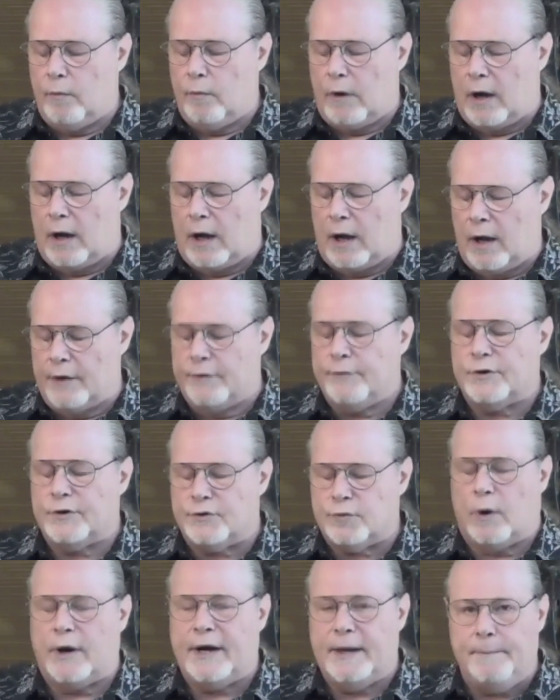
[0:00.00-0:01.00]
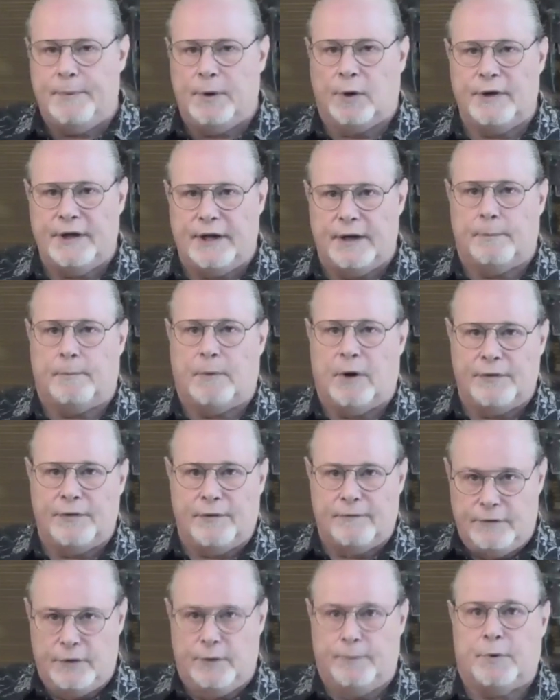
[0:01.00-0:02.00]
one hundred twenty billion dollars a month
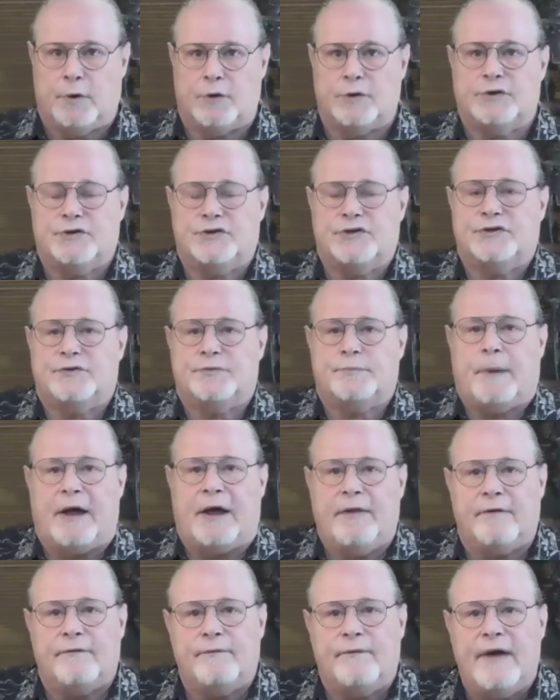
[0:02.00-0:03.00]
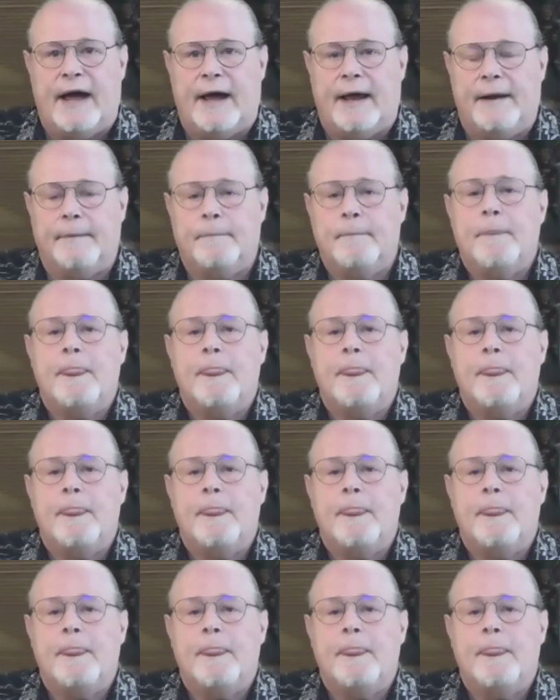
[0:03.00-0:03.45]
of new purchases by the Fed,